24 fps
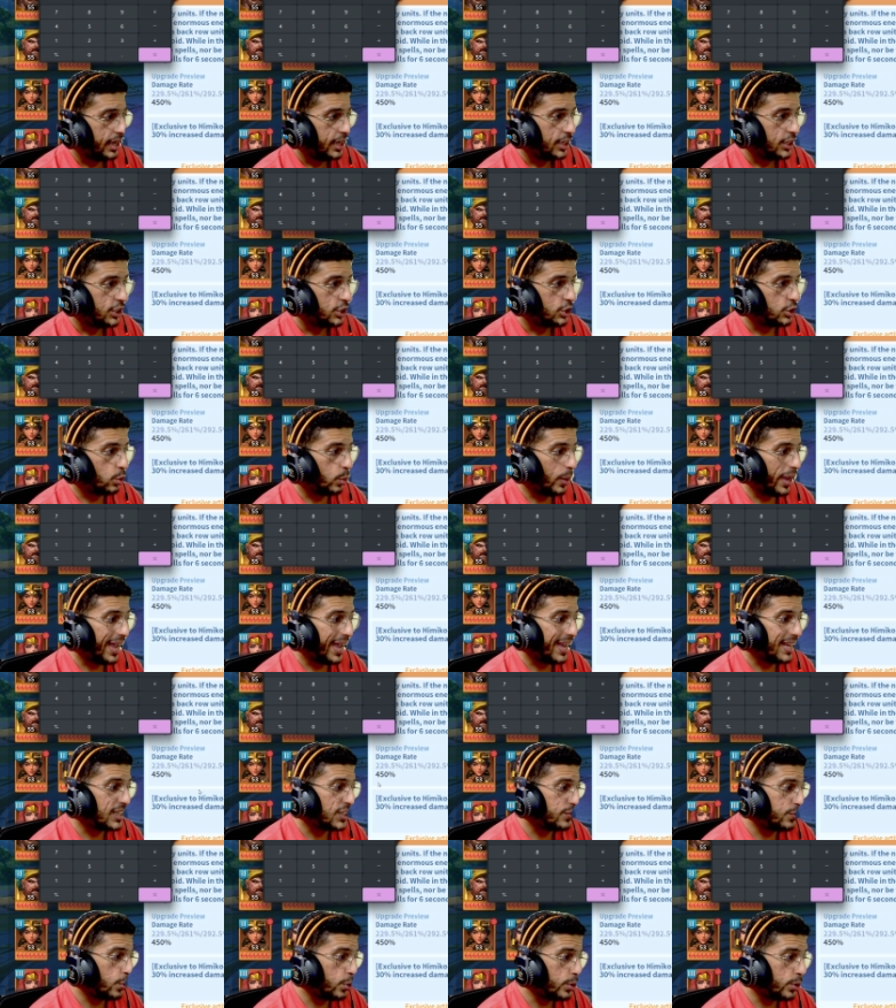So as
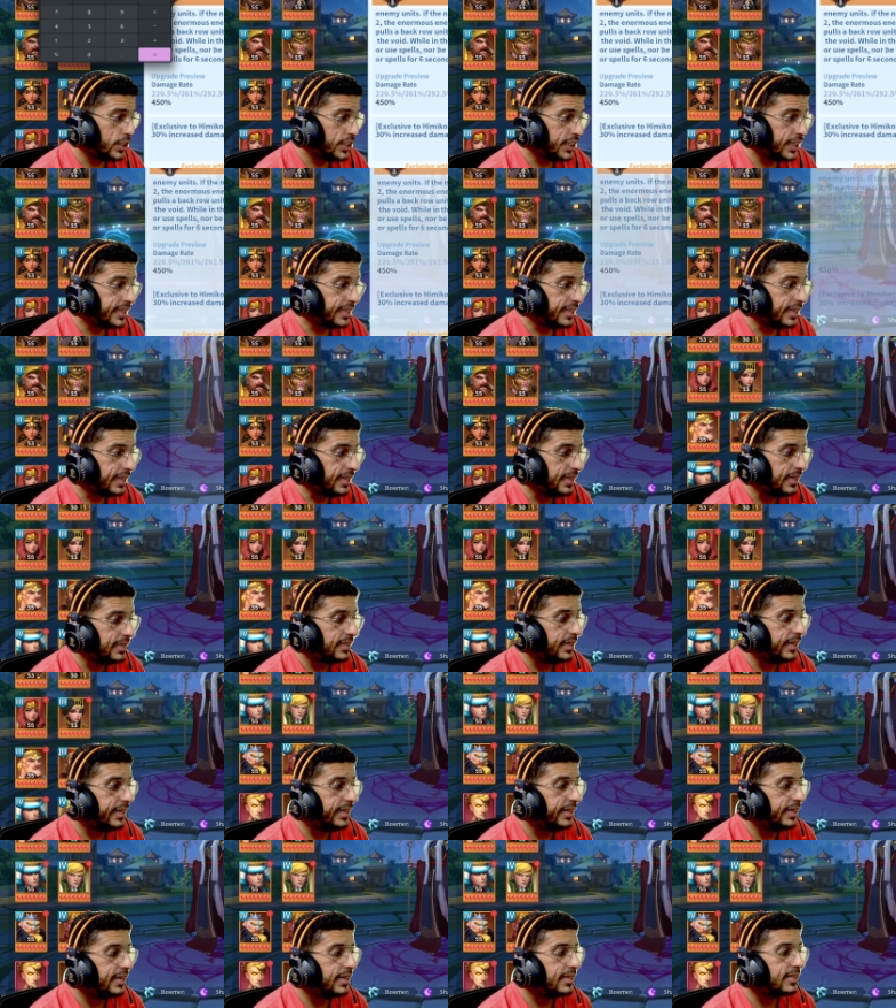for Genkiz, he
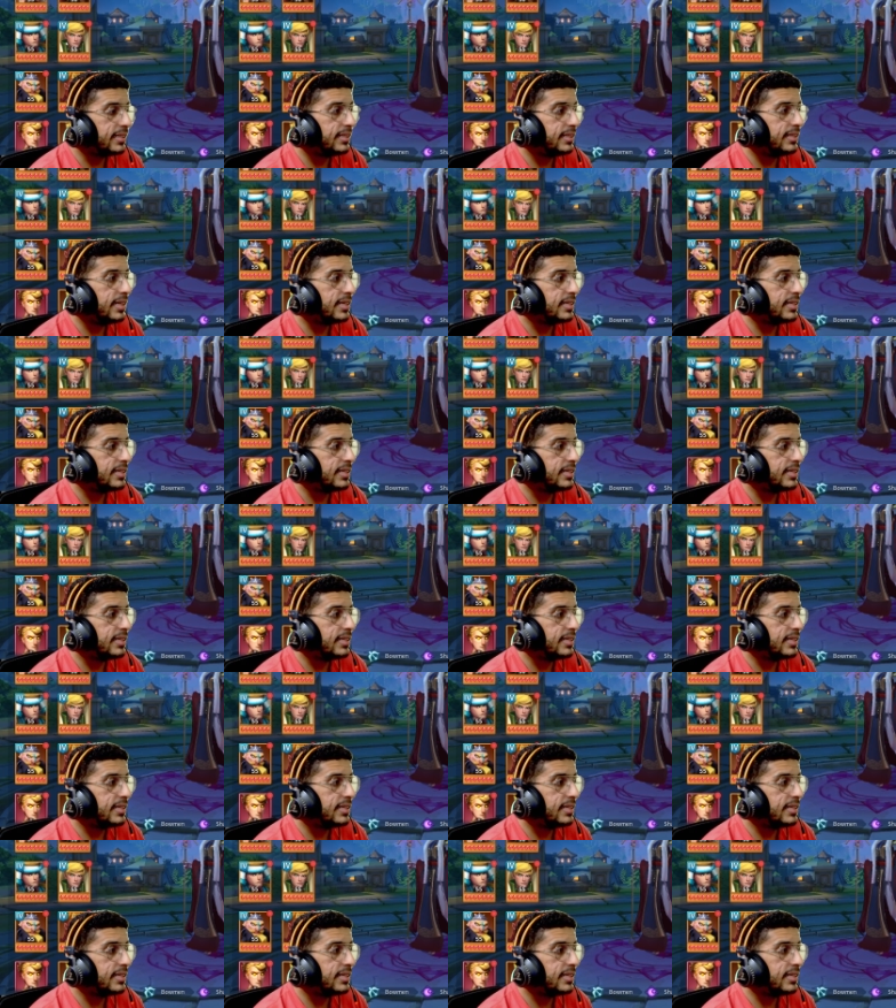gets the